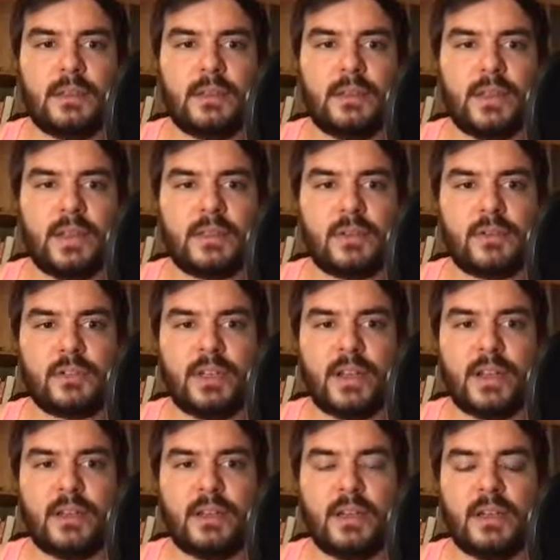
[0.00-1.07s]
there's also
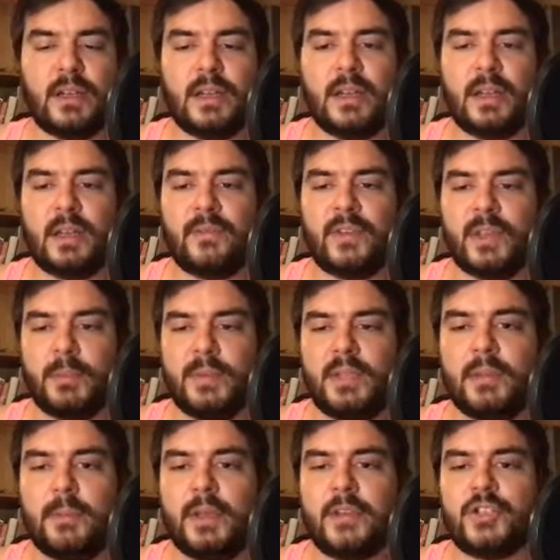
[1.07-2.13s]
another uh,
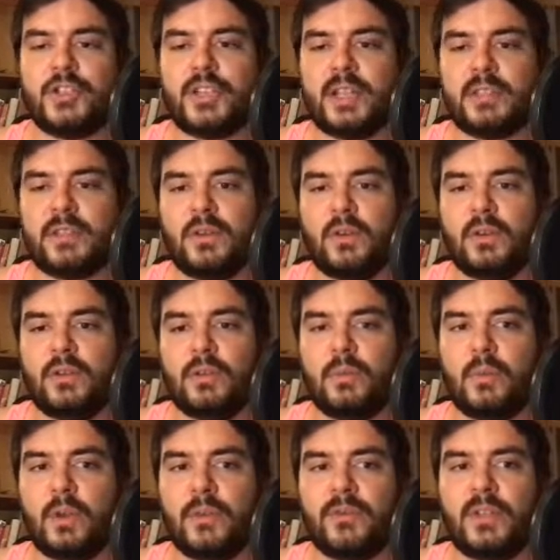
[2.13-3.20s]
Wikipedia page just on
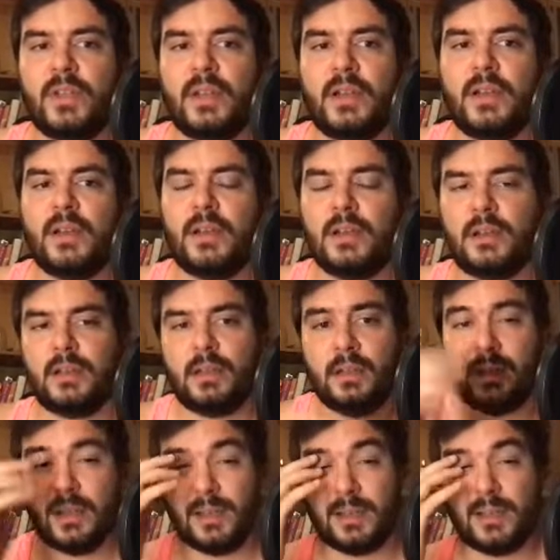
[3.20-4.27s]
one of the uh,
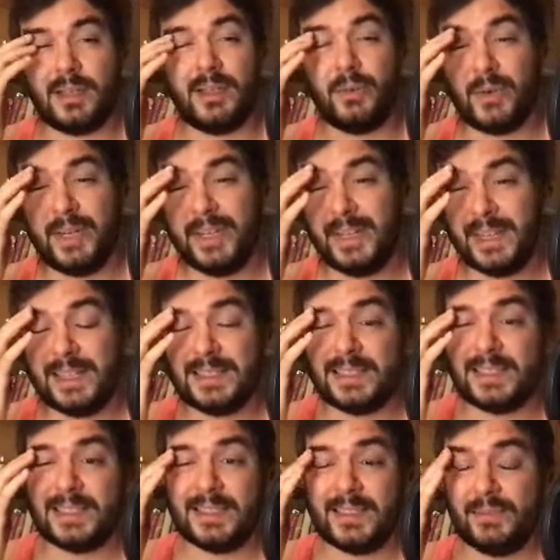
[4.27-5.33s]

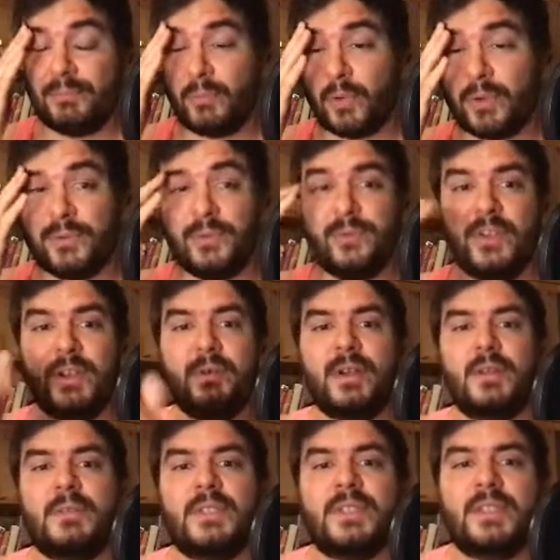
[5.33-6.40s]
ingredients, one of the
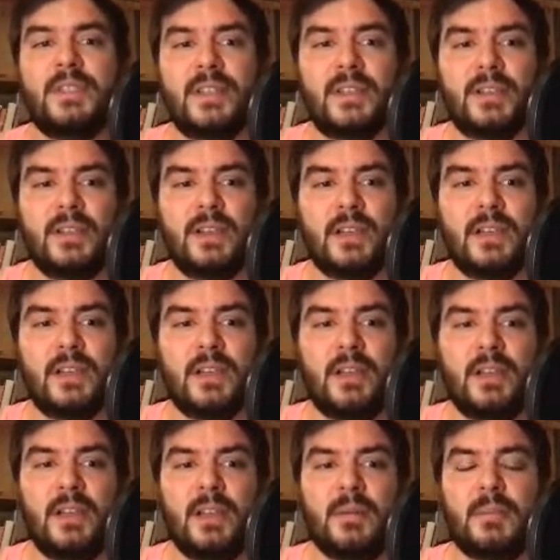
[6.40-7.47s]
theorems that uh,
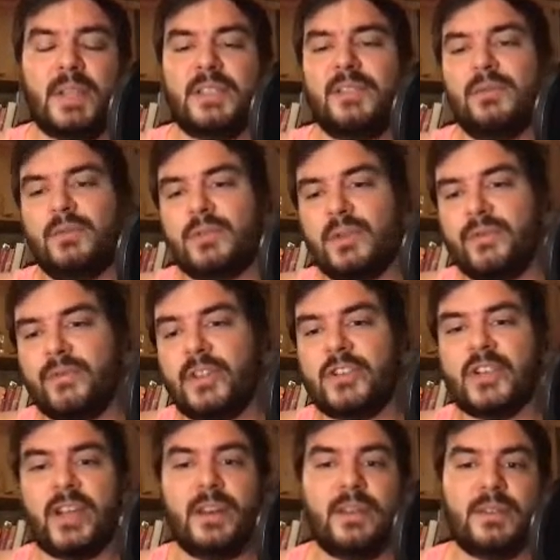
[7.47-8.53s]
makes use of the
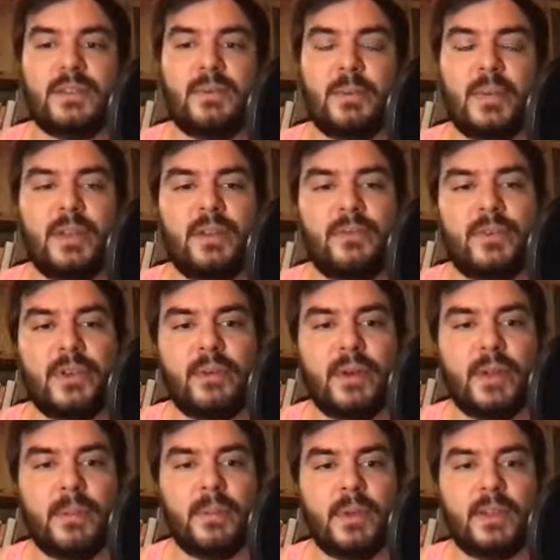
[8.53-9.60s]
Chinese remainder
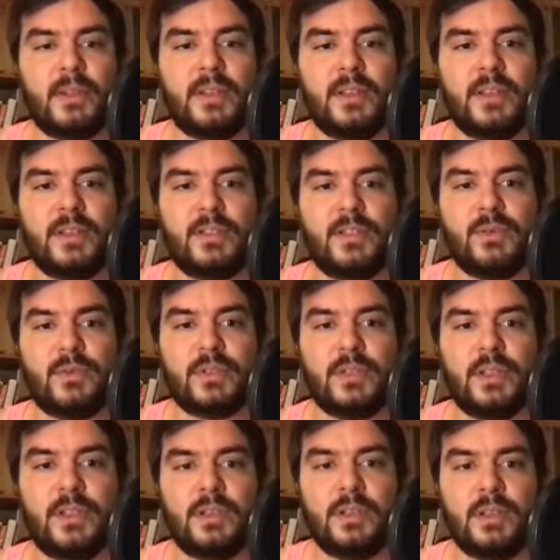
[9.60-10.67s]
theorem that is used
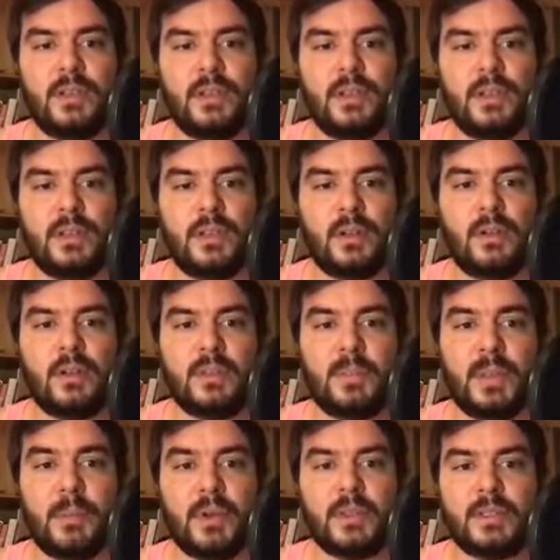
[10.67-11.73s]
in, in Gödel's
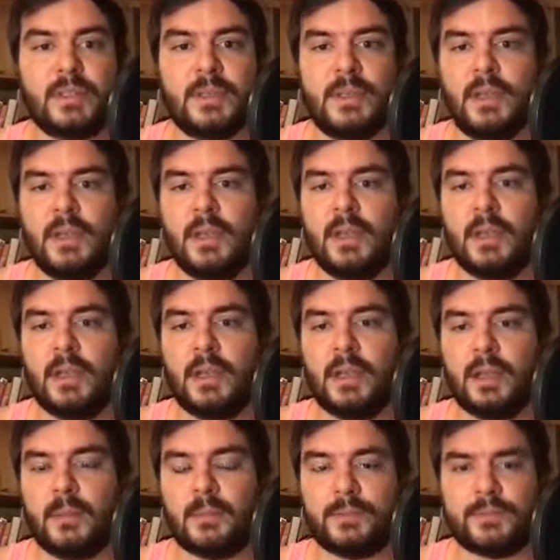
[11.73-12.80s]
papers.
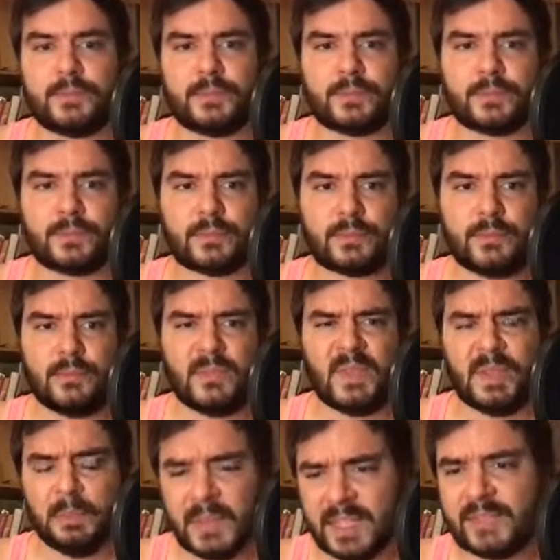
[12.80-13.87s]
Um,
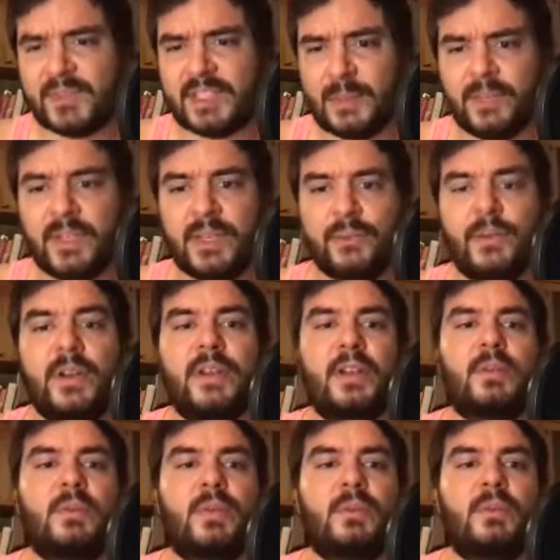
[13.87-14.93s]
but it's something different
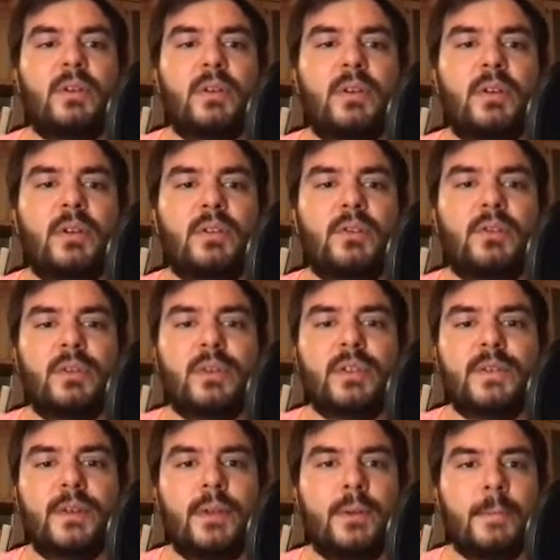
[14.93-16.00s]
than what we're going to do in this
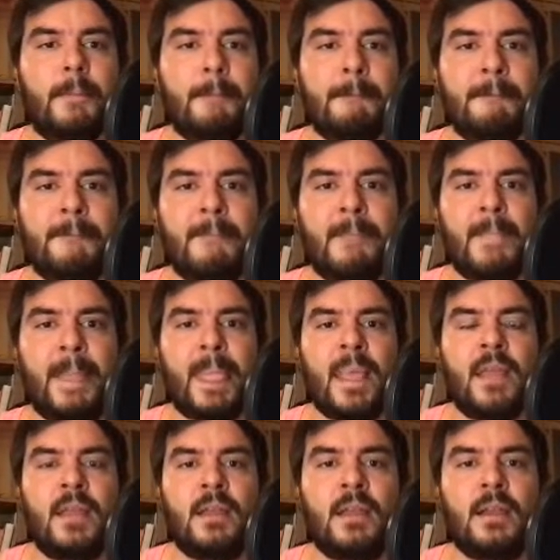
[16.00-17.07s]
video.
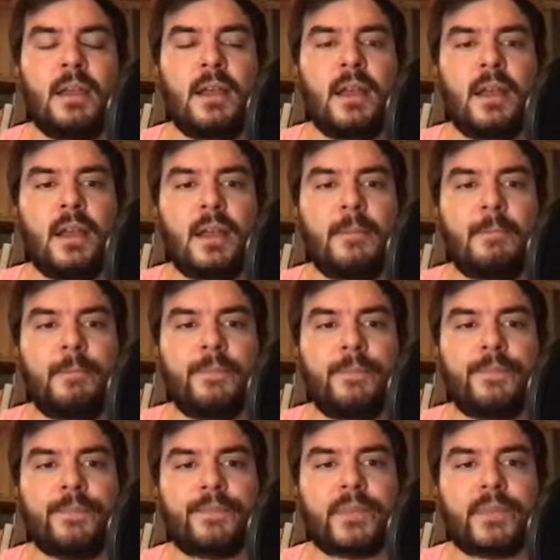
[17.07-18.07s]
Um,